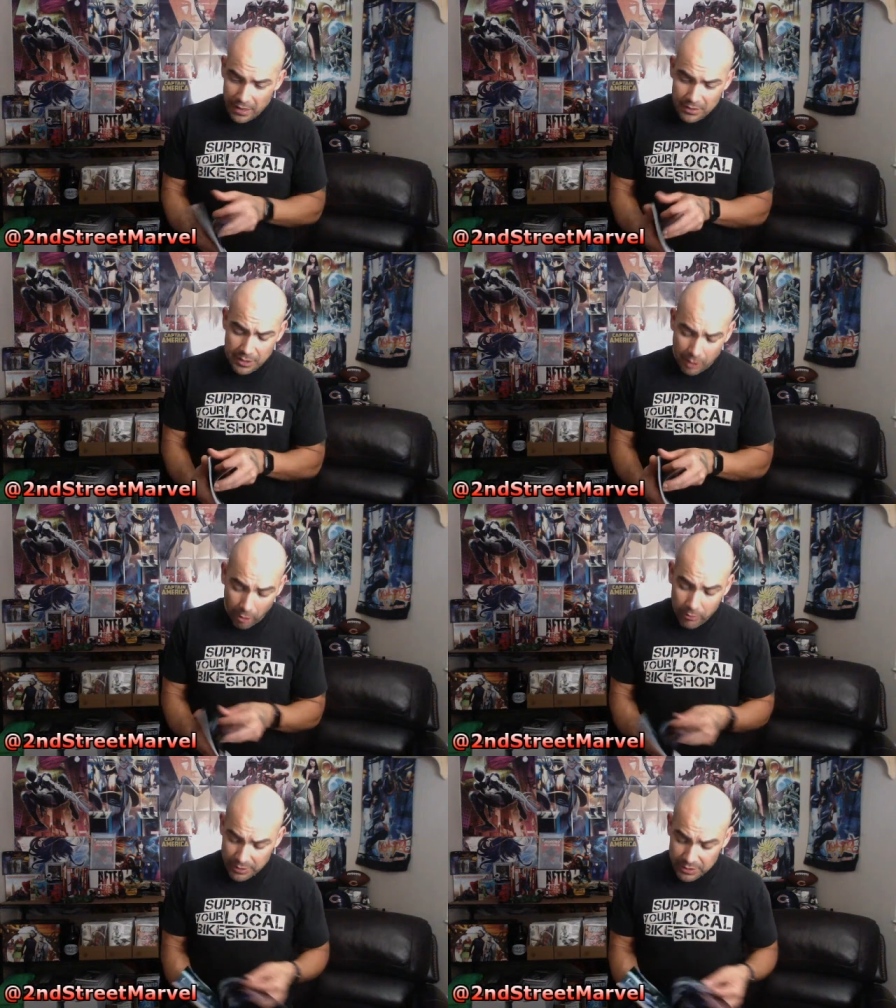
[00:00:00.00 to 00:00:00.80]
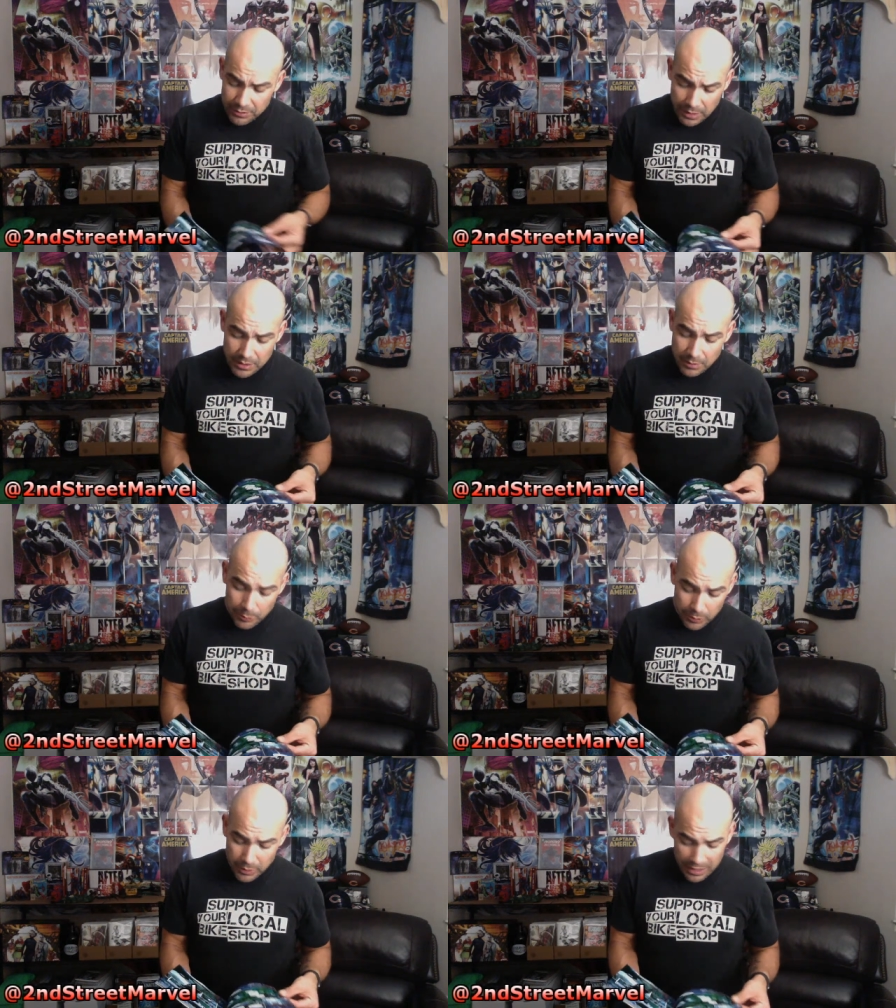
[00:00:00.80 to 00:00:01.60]
And the art in the
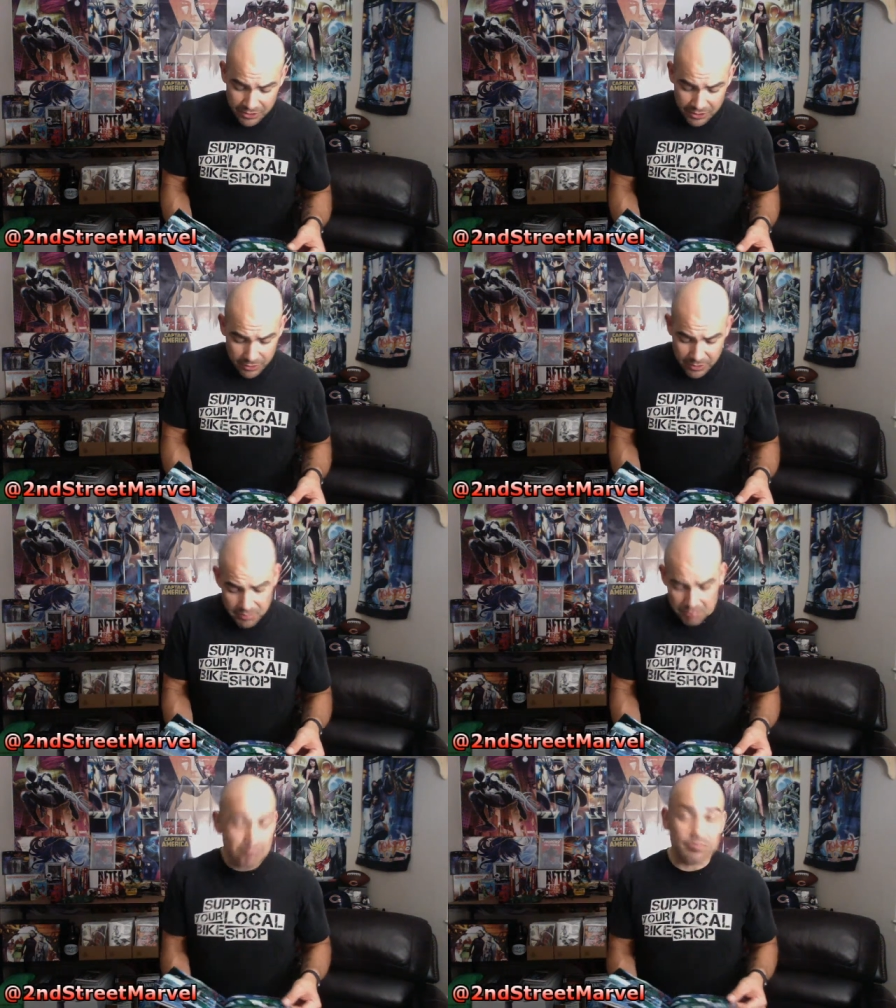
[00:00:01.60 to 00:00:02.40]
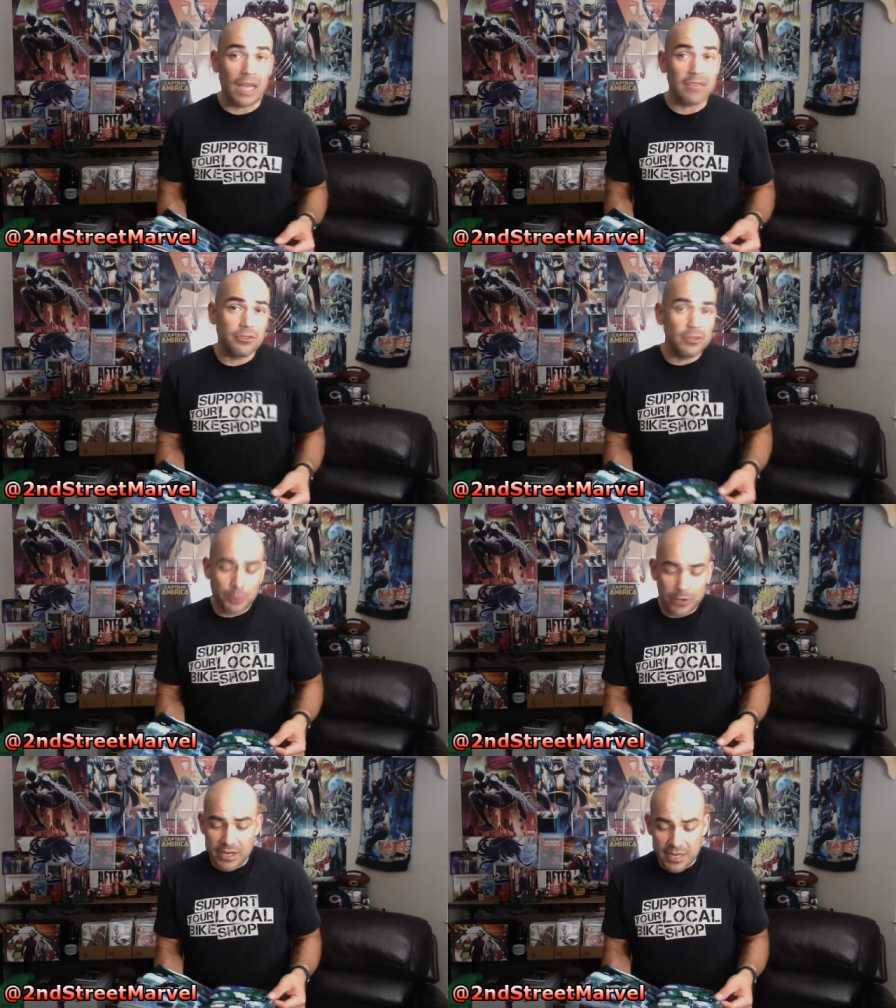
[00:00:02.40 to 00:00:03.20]
book actually looks
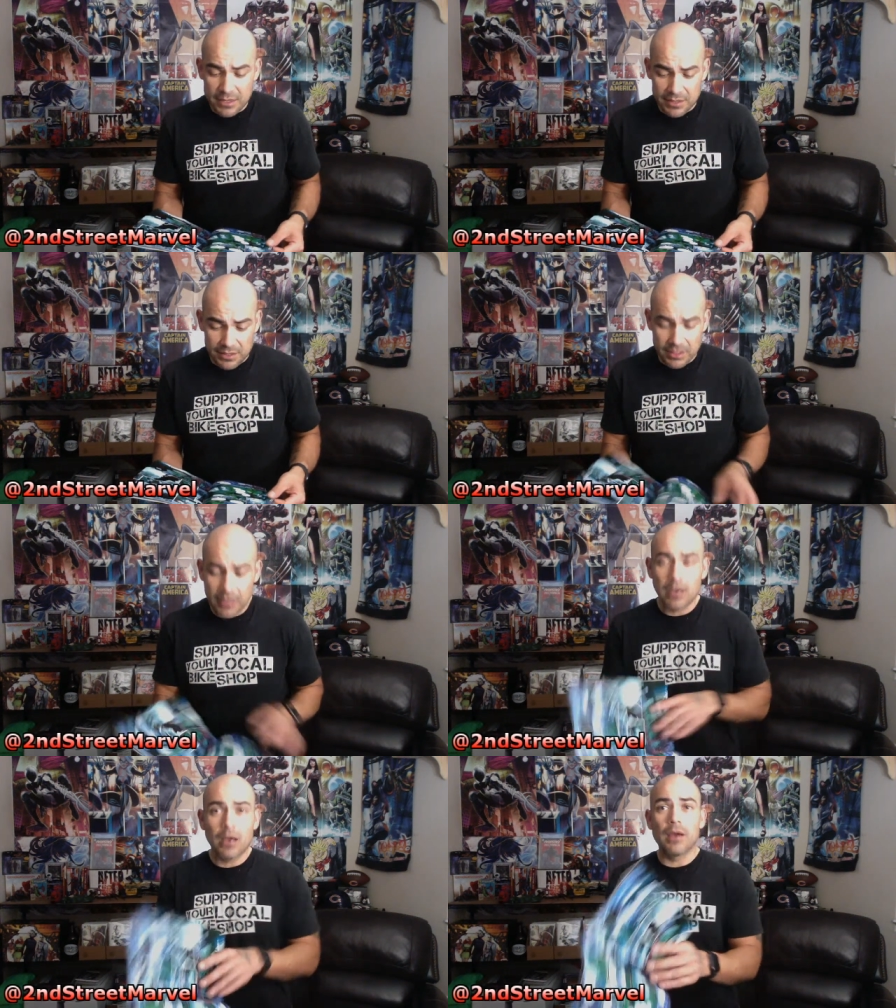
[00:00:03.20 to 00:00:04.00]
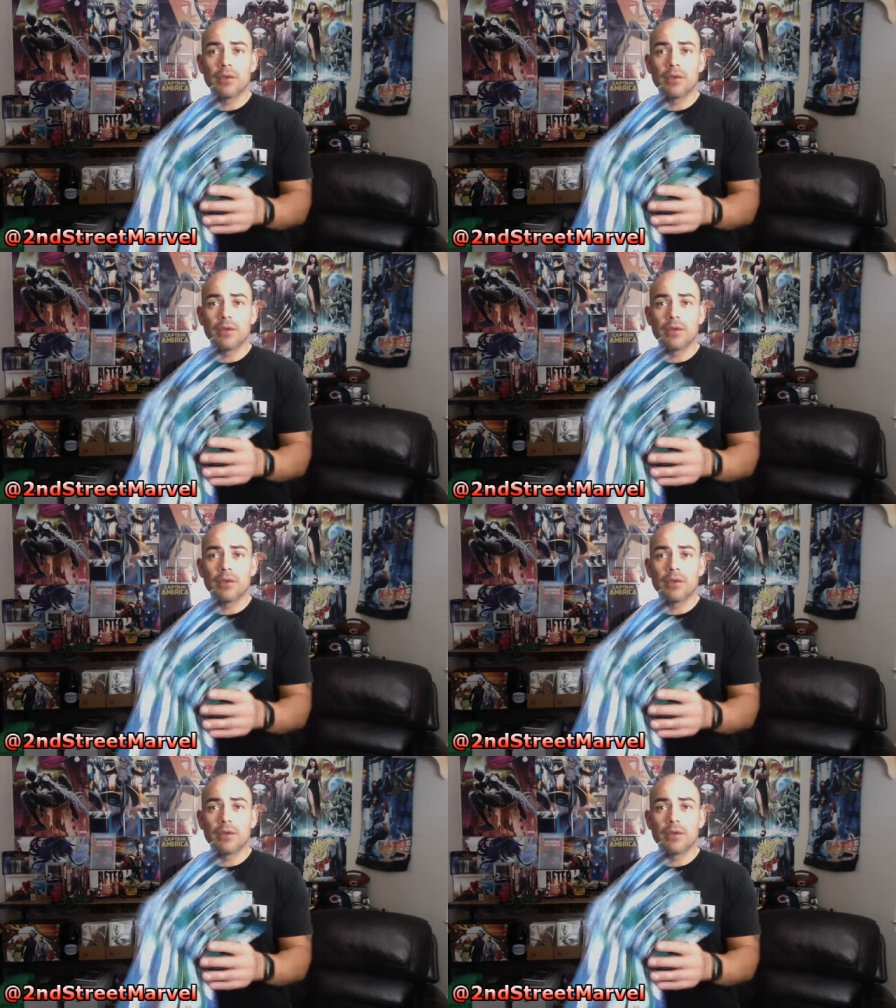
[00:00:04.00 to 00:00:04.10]
pretty decent. I'll